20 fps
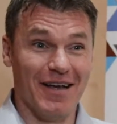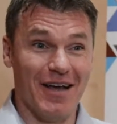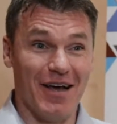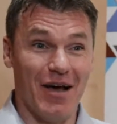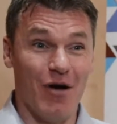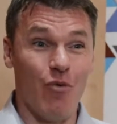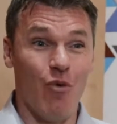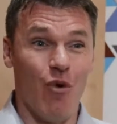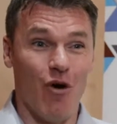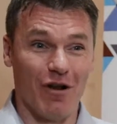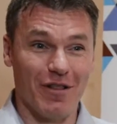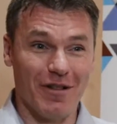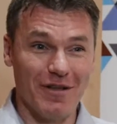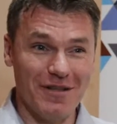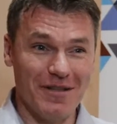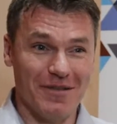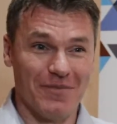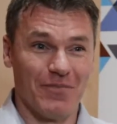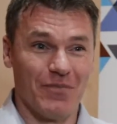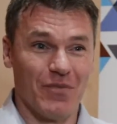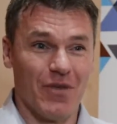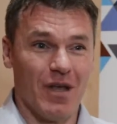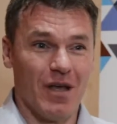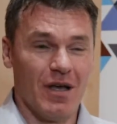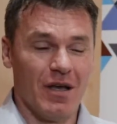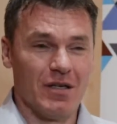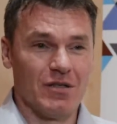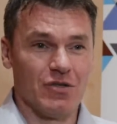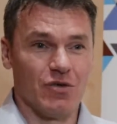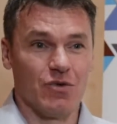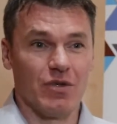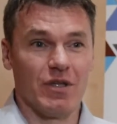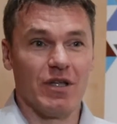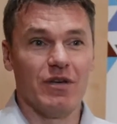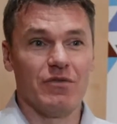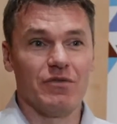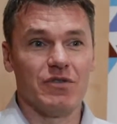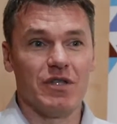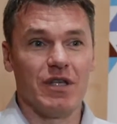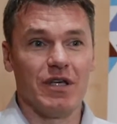awarded. So it
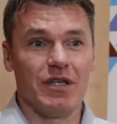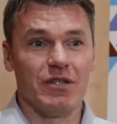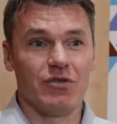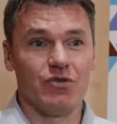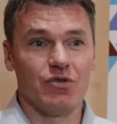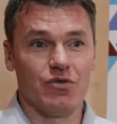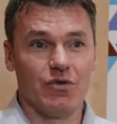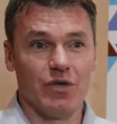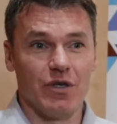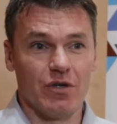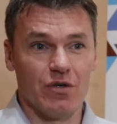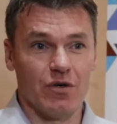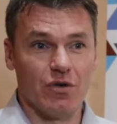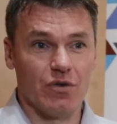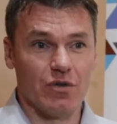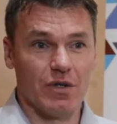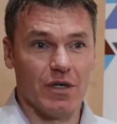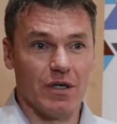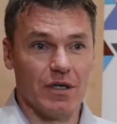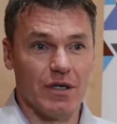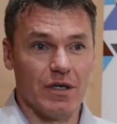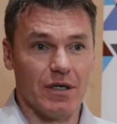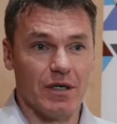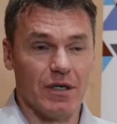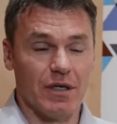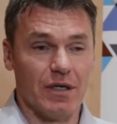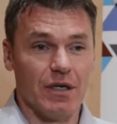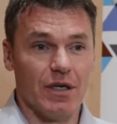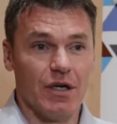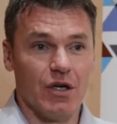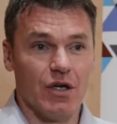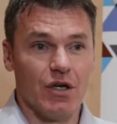gives the industry and all the